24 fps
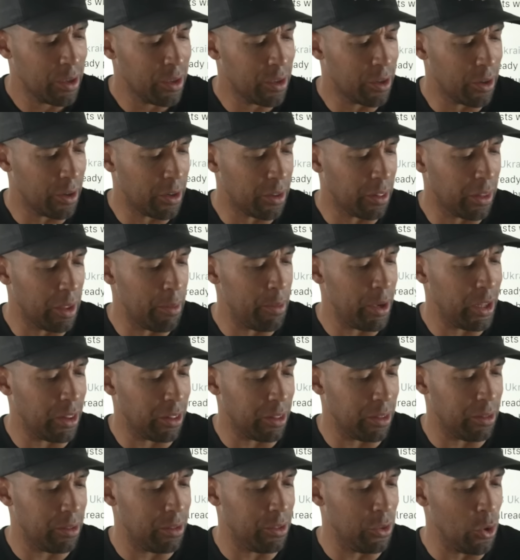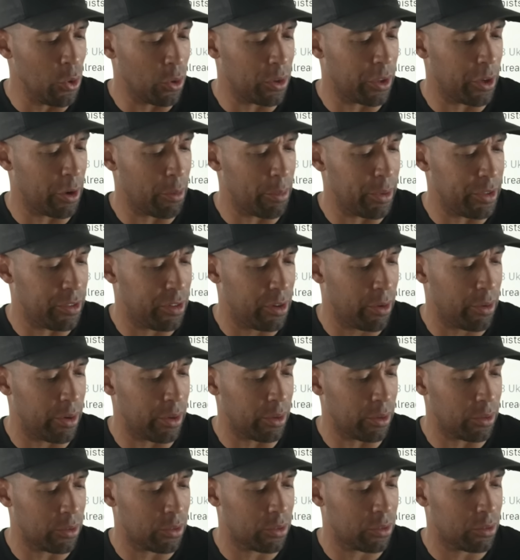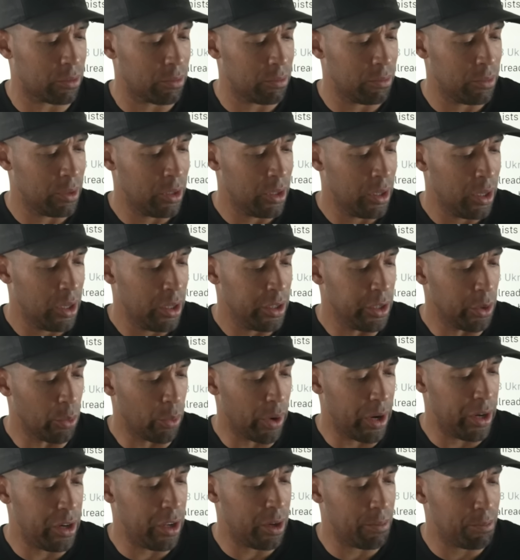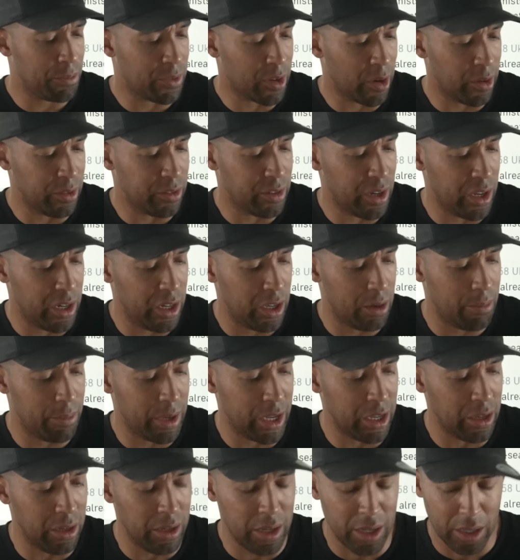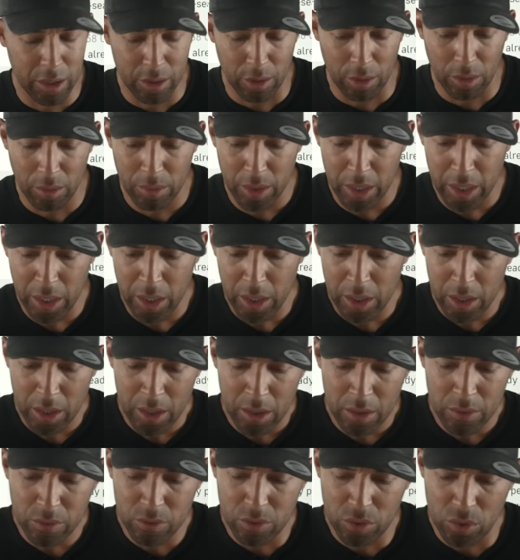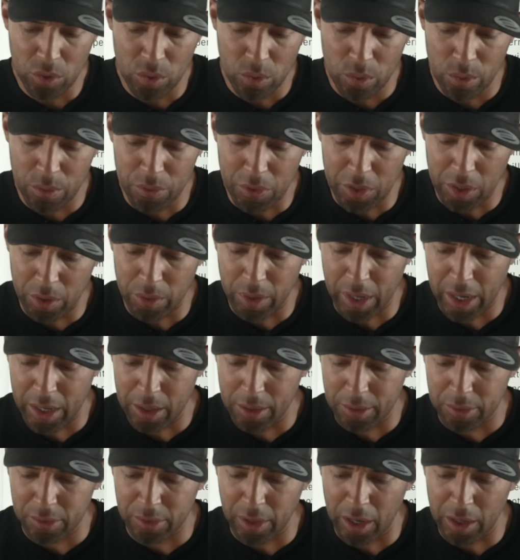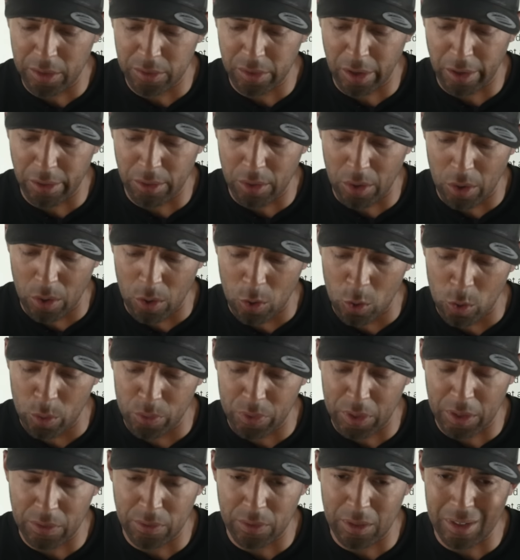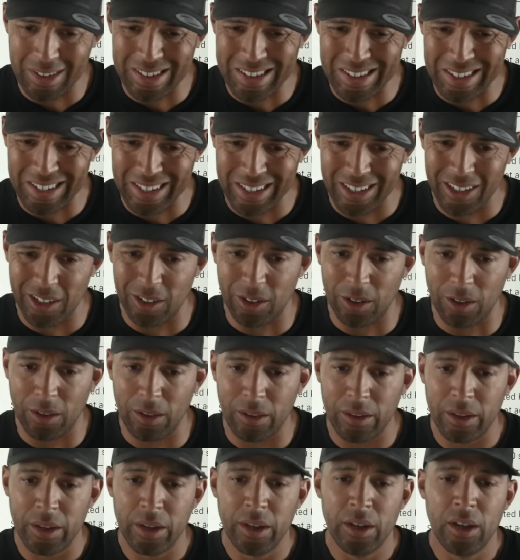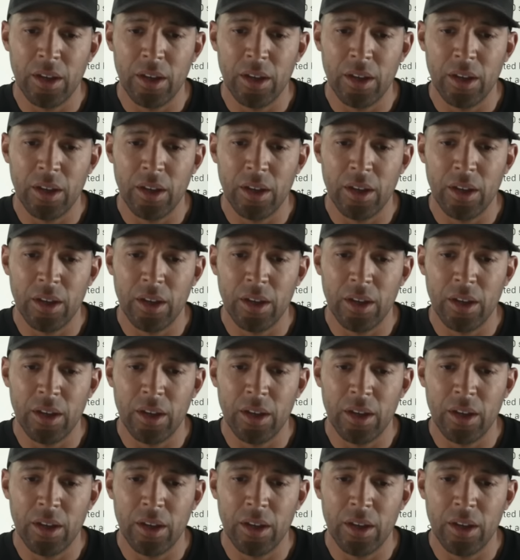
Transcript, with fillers: going to limit nuclear materials, uranium, titanium, and nickel to the United States. I know that the deal